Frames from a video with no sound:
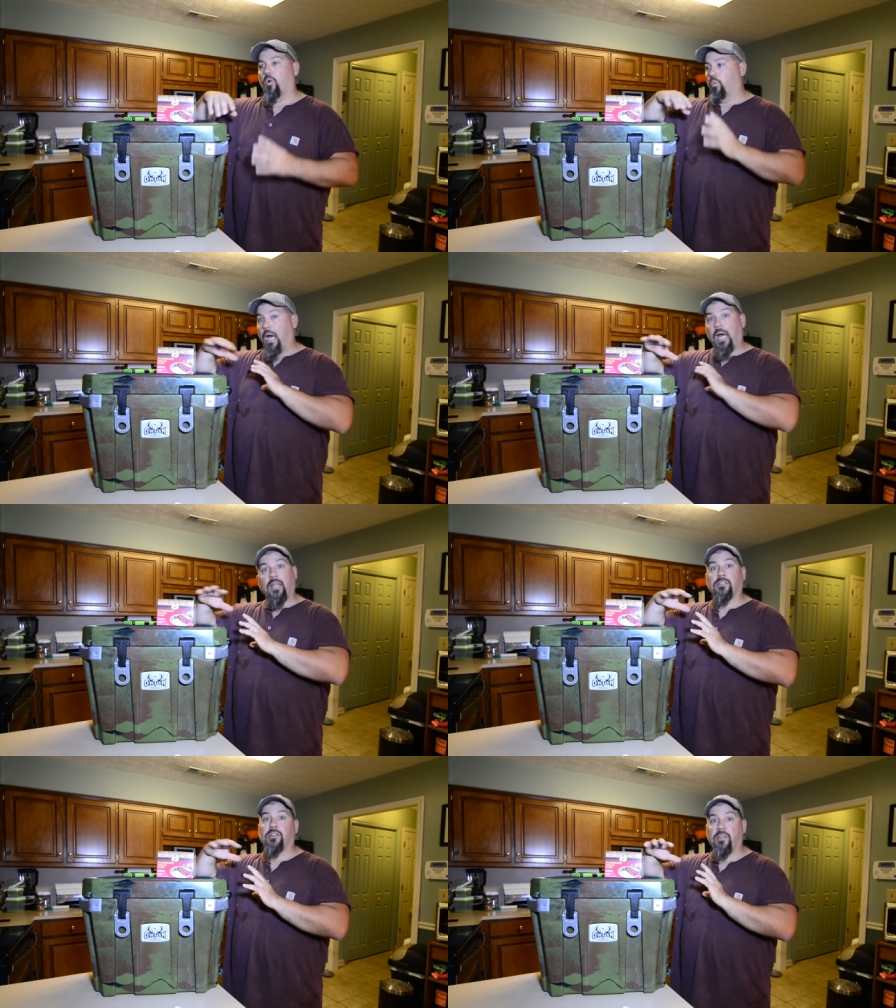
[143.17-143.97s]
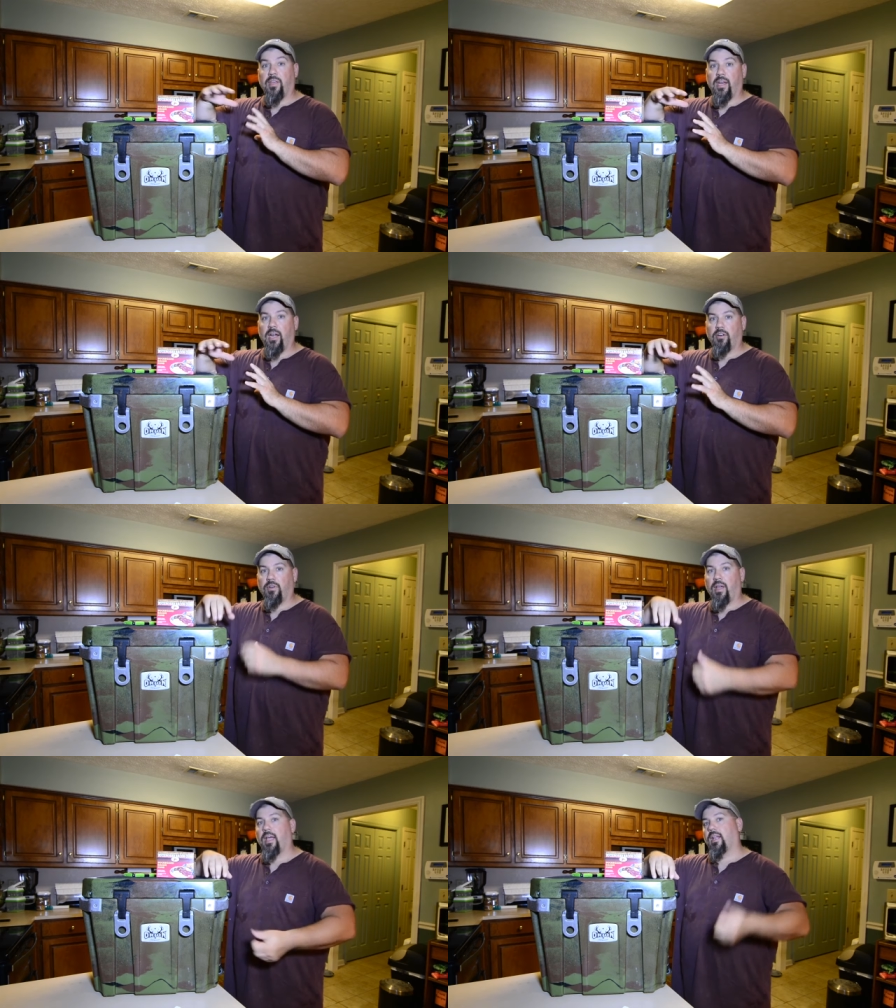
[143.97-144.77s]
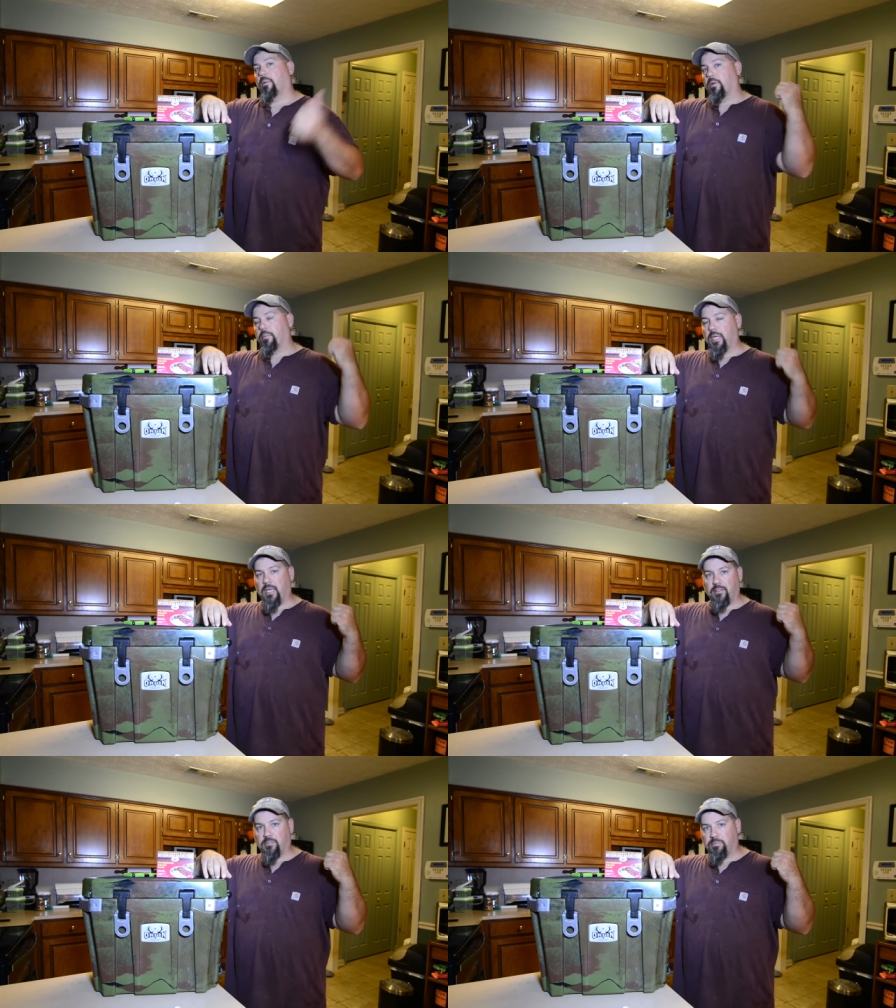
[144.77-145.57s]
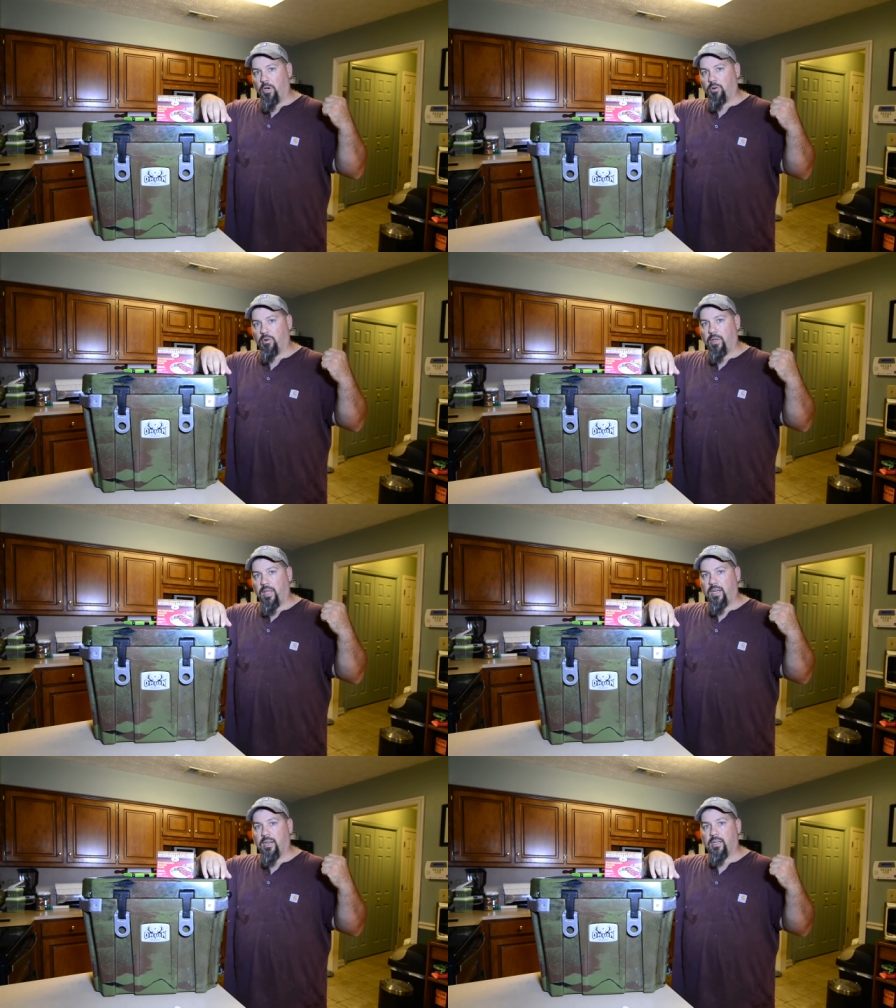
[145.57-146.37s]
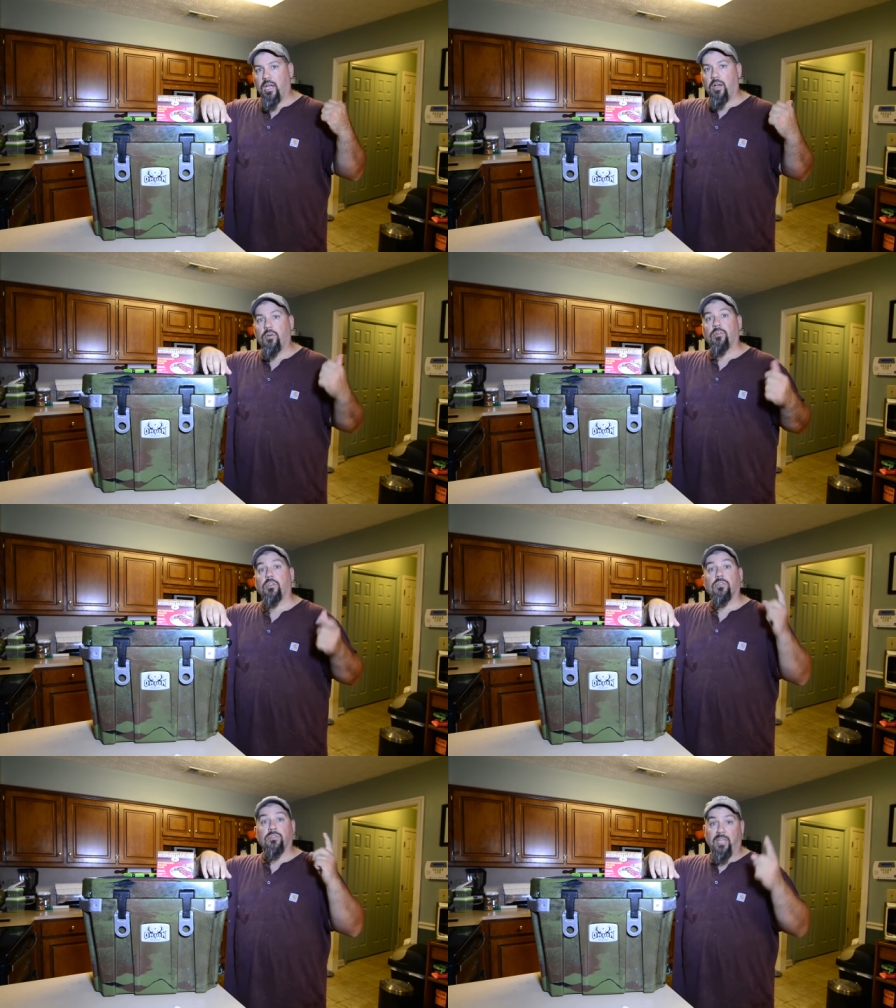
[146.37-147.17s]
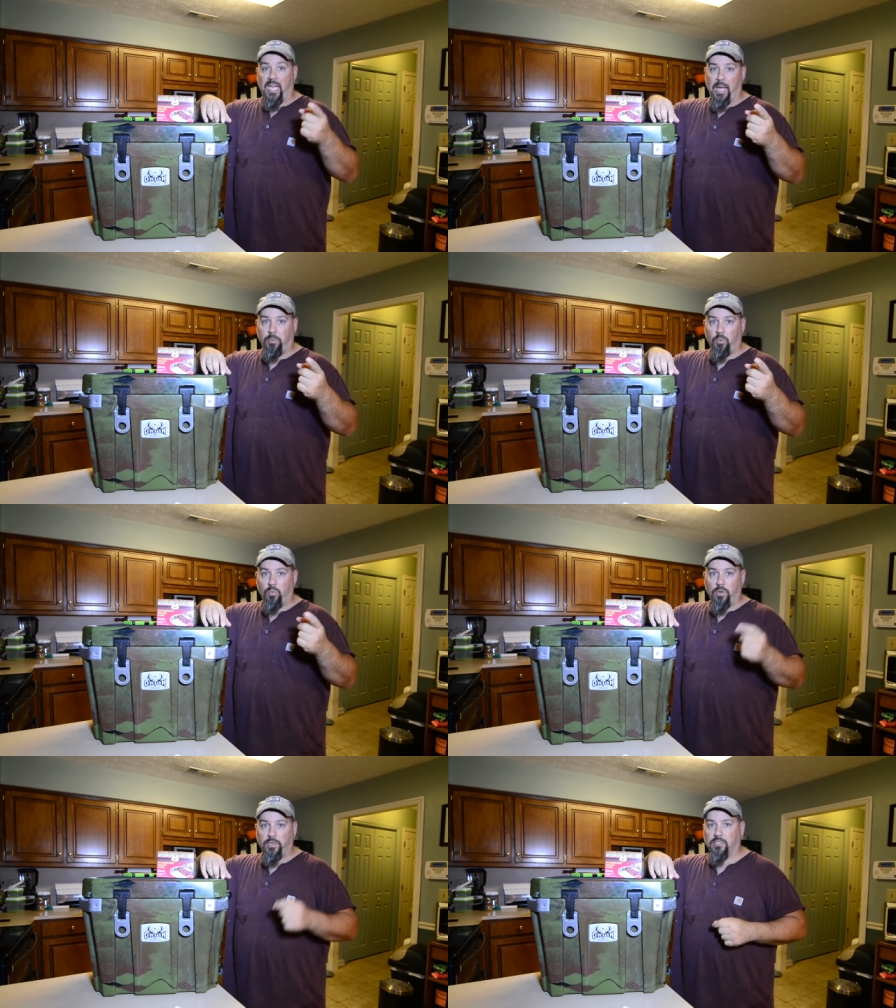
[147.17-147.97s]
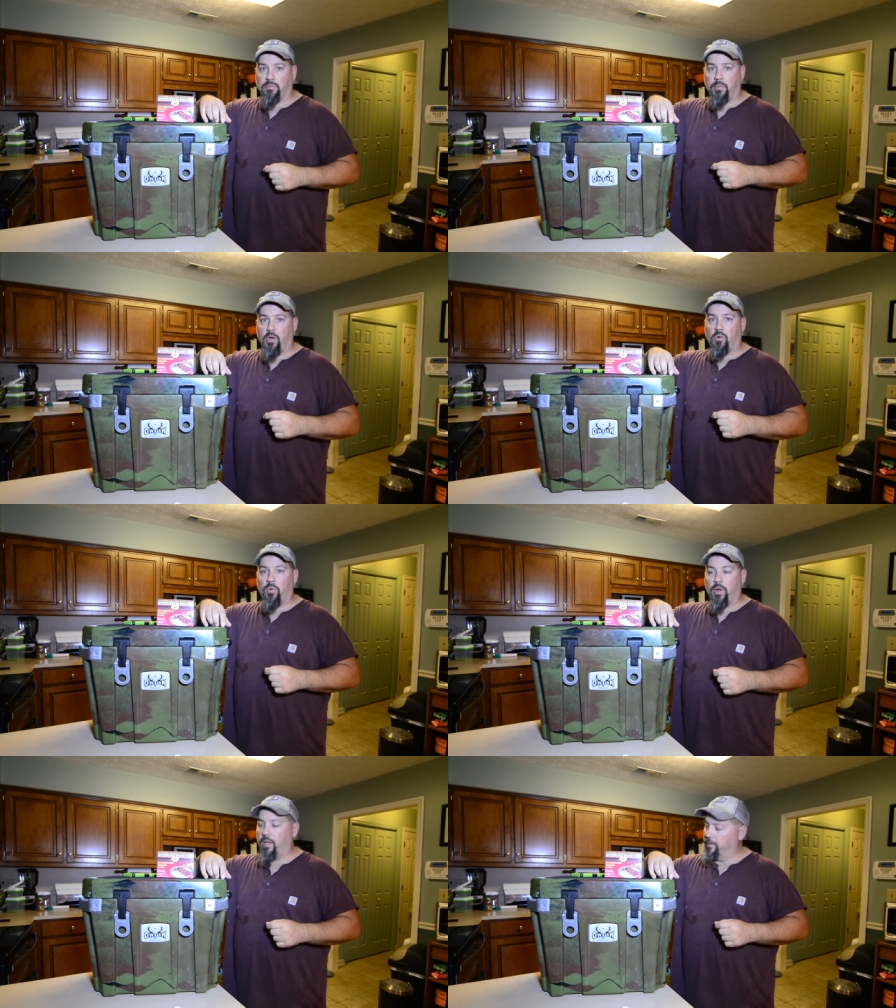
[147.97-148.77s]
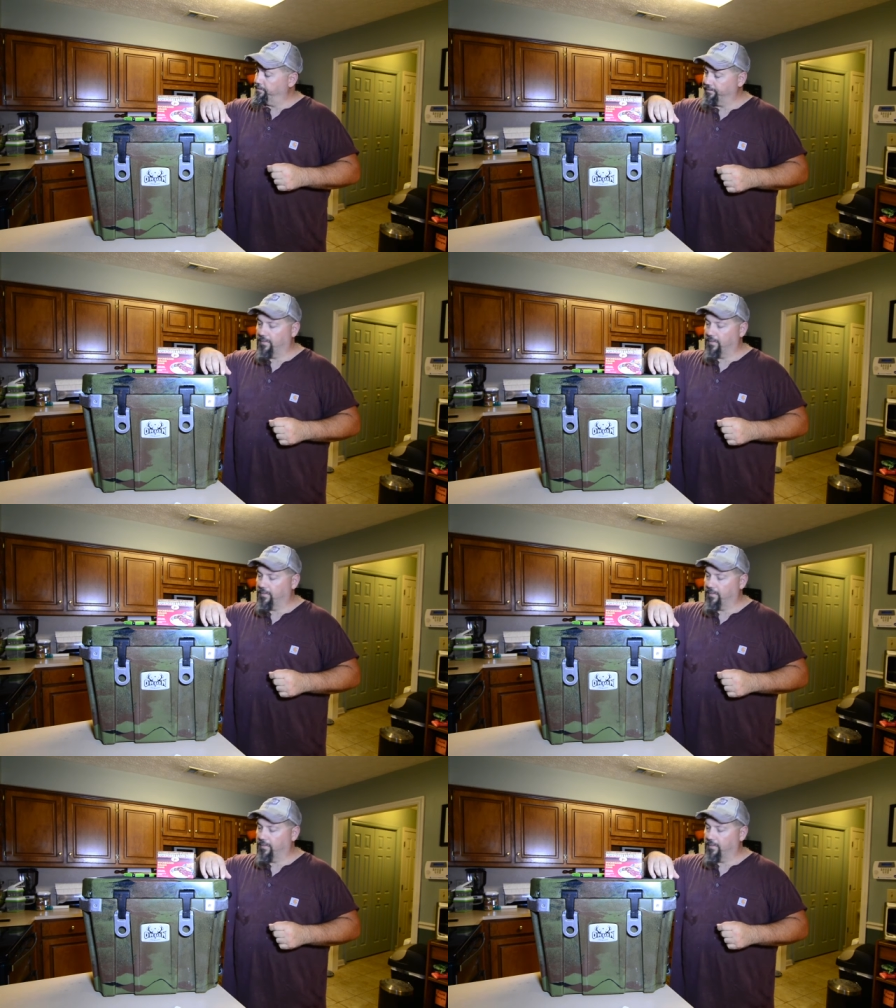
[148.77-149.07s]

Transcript: While it's doing that air drying, I'm going to be getting the smoker ready to go, using apple wood to smoke with.